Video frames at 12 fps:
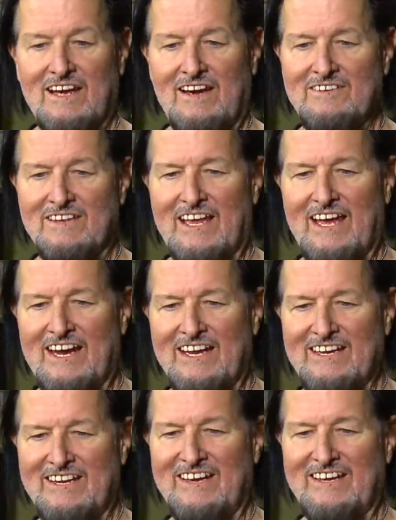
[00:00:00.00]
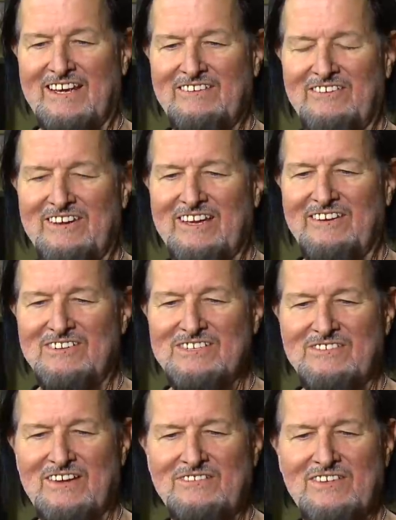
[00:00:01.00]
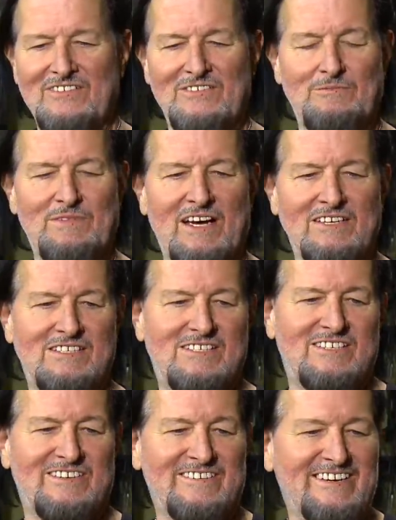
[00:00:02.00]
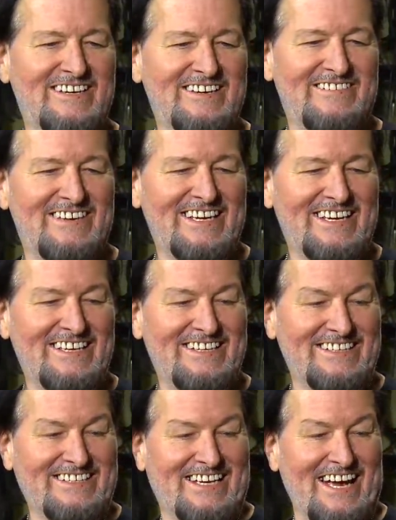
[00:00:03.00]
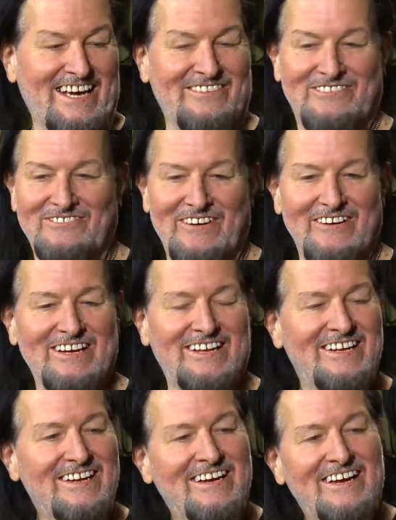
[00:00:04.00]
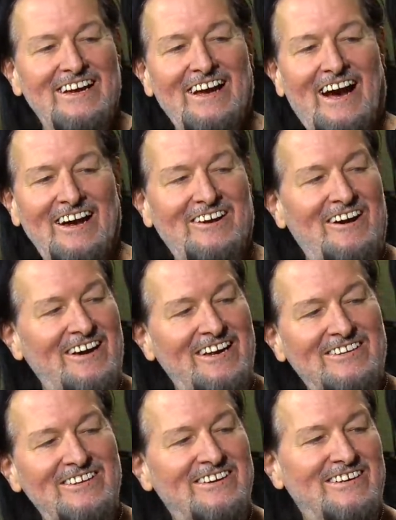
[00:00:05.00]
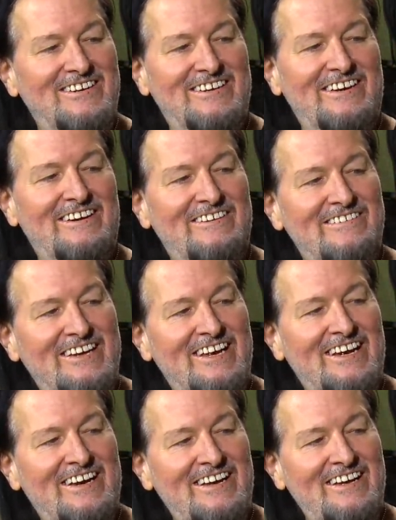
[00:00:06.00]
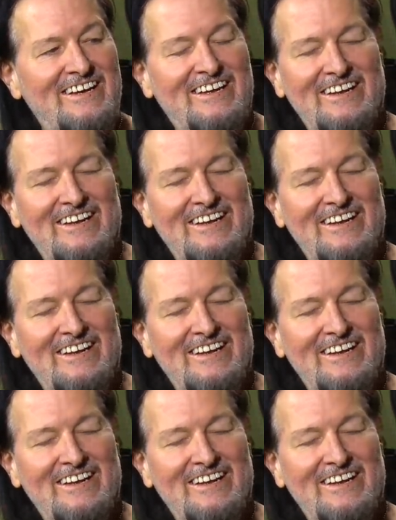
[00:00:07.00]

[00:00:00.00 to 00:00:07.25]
after that, I didn't like. He he always reminded me of a monster. Anyway, he was kind of a very iconic looking dude. You know.